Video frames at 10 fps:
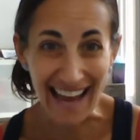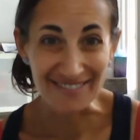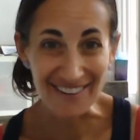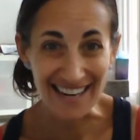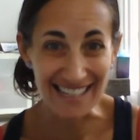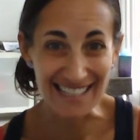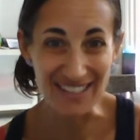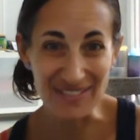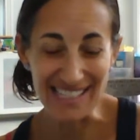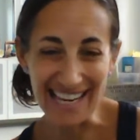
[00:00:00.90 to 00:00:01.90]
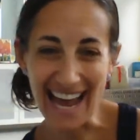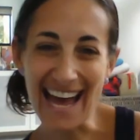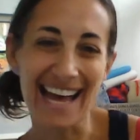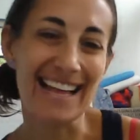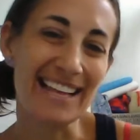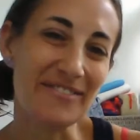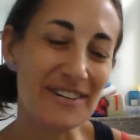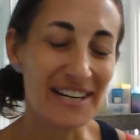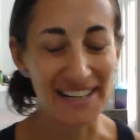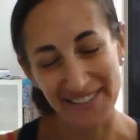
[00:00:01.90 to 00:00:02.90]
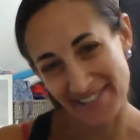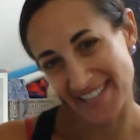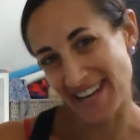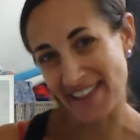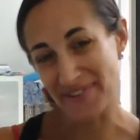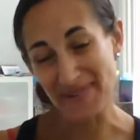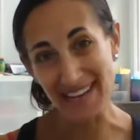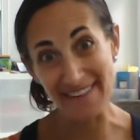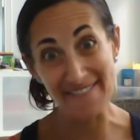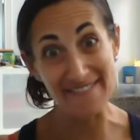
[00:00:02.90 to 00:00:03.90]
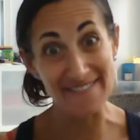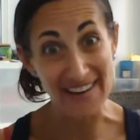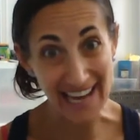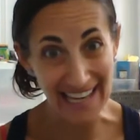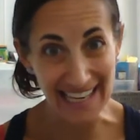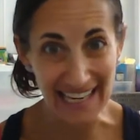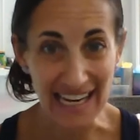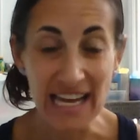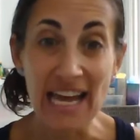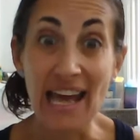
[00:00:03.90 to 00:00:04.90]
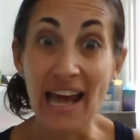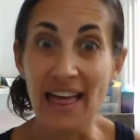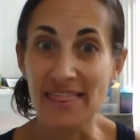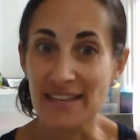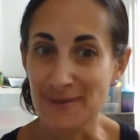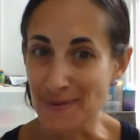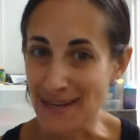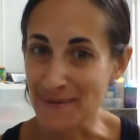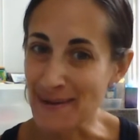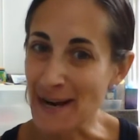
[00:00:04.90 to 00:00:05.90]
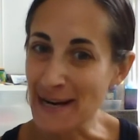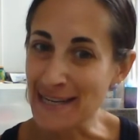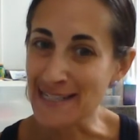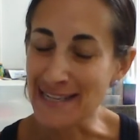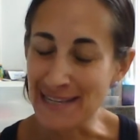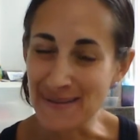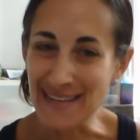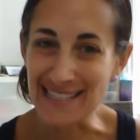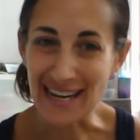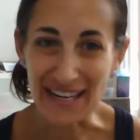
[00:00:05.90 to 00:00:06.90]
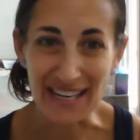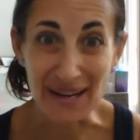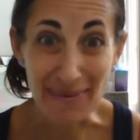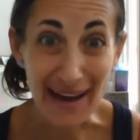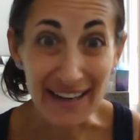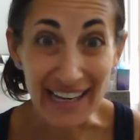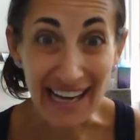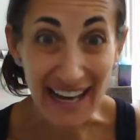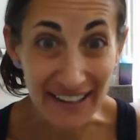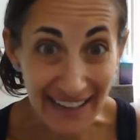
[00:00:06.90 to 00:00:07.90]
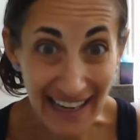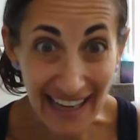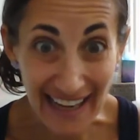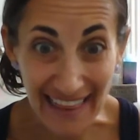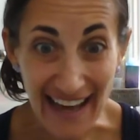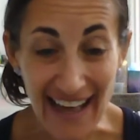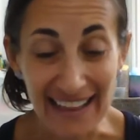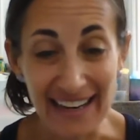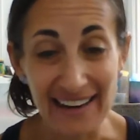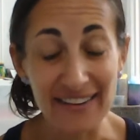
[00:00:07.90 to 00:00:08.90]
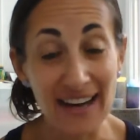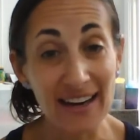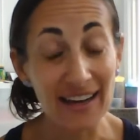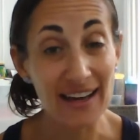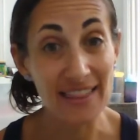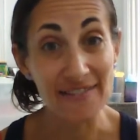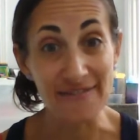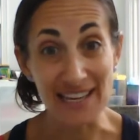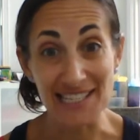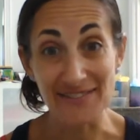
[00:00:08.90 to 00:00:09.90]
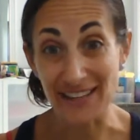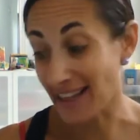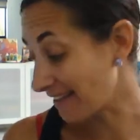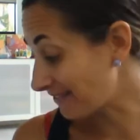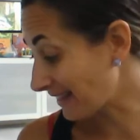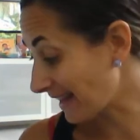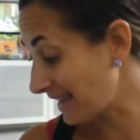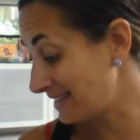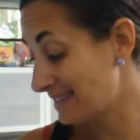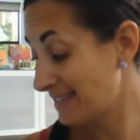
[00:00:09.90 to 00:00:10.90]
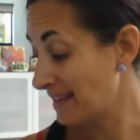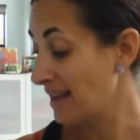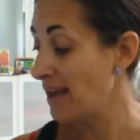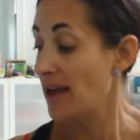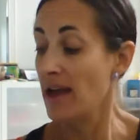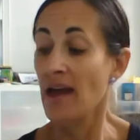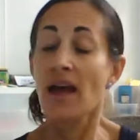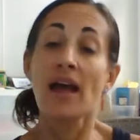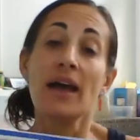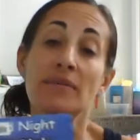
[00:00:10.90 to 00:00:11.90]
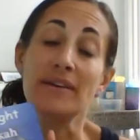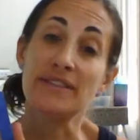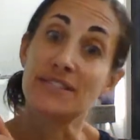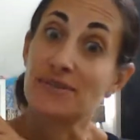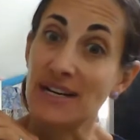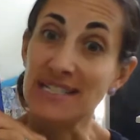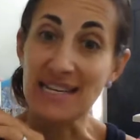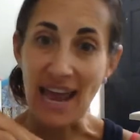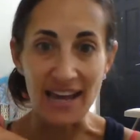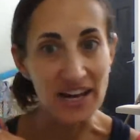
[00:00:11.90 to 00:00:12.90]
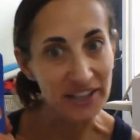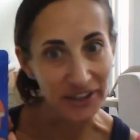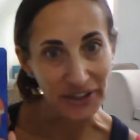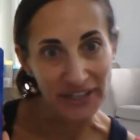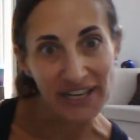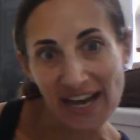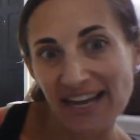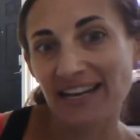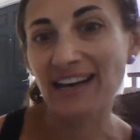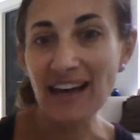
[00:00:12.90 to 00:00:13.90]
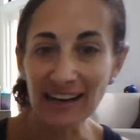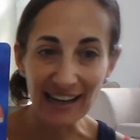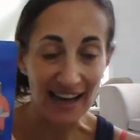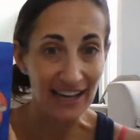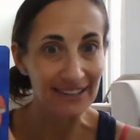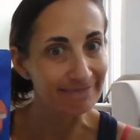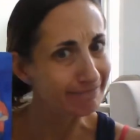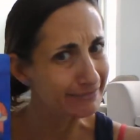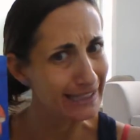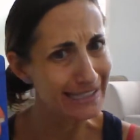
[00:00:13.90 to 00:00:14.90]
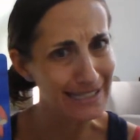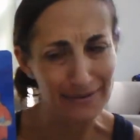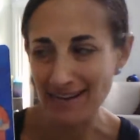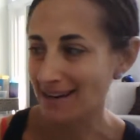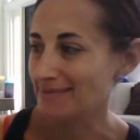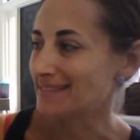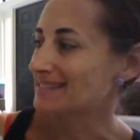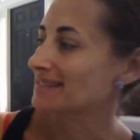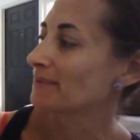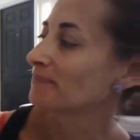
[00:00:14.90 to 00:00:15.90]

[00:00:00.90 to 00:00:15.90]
Hi friends, it's Miss Yael and we're here for another week of fun. This week we are continuing talking about Hanukkah, the holiday of Hanukkah, the festival of lights. We have a story today called Good Night Hanukkah. Let's see what happens.